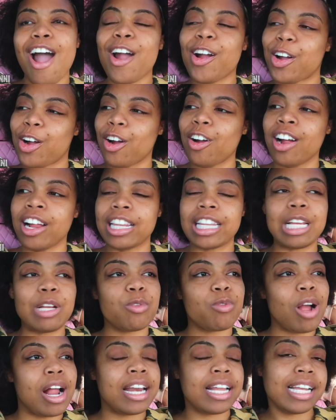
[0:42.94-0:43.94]
are currently
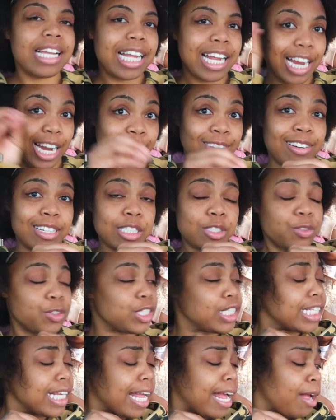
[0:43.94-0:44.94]
running errands for
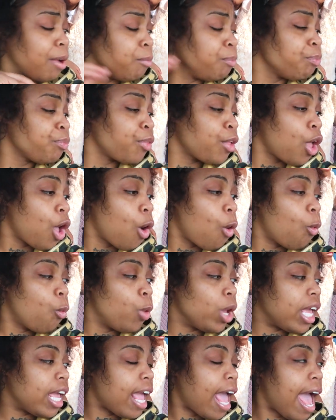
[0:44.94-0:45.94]
today
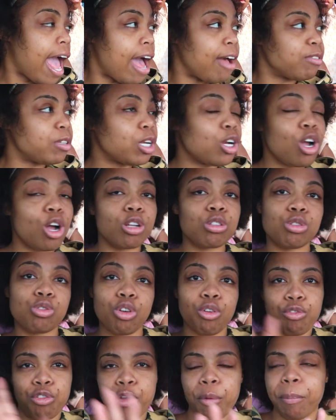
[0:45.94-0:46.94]
we have to go
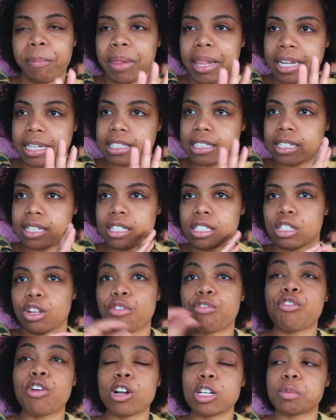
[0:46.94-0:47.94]
to a few places.
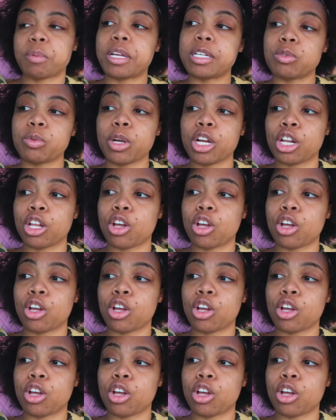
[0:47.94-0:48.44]
The first place we're